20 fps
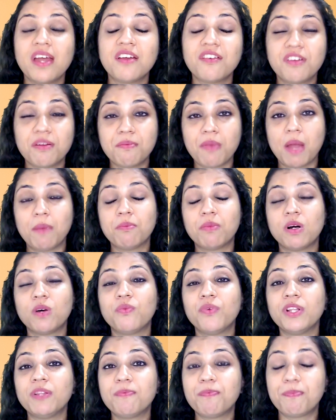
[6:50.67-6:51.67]
Remember,
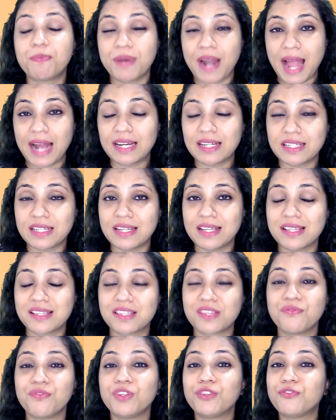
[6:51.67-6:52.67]
with practice,
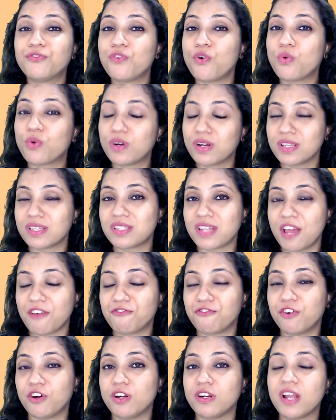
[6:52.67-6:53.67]
with focused
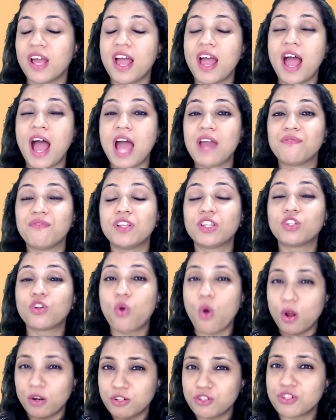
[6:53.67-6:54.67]
effort, and with
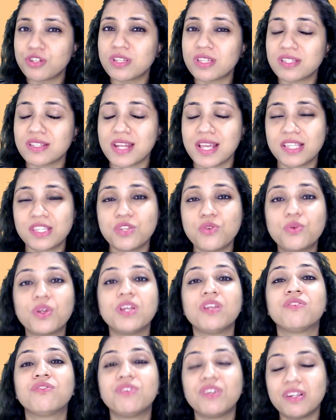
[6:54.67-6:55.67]
consciousness, you
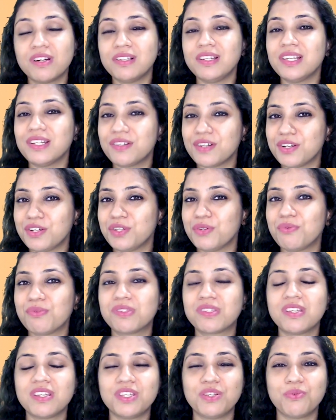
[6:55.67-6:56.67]
can really reduce
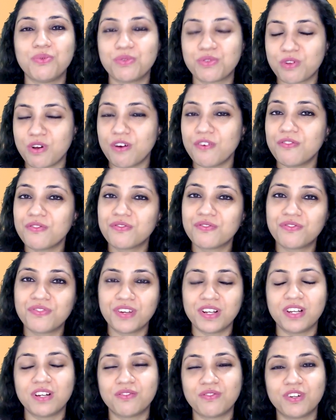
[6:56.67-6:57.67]
the use of
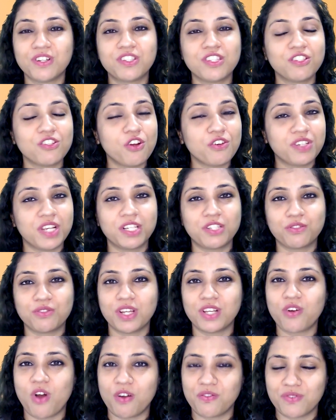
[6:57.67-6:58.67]
filler words in your day-to-day
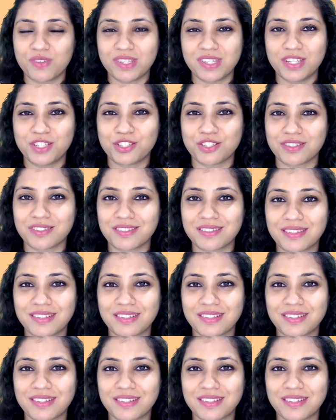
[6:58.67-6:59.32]
conversation.